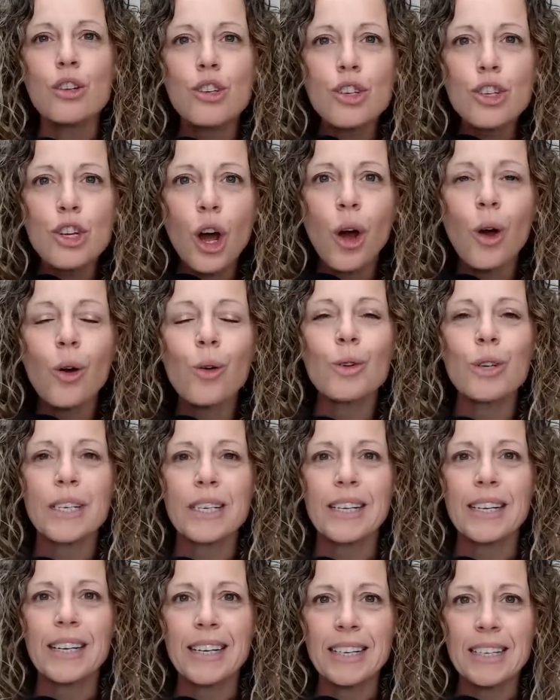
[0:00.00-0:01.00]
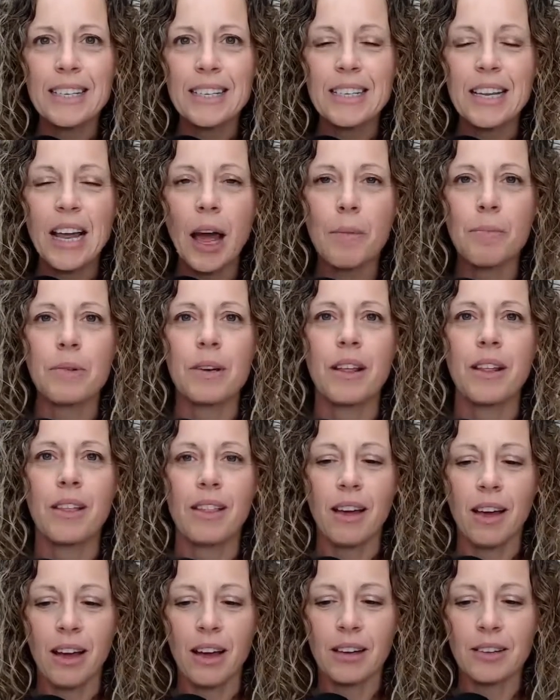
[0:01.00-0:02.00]
Don't accept
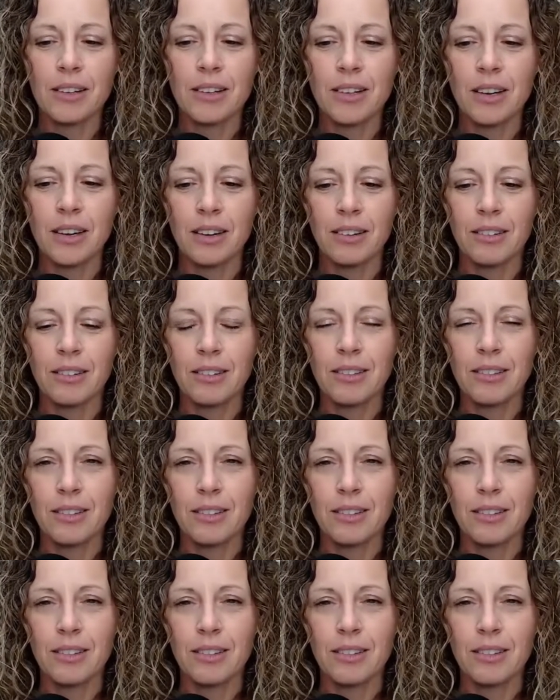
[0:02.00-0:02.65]
the hustle.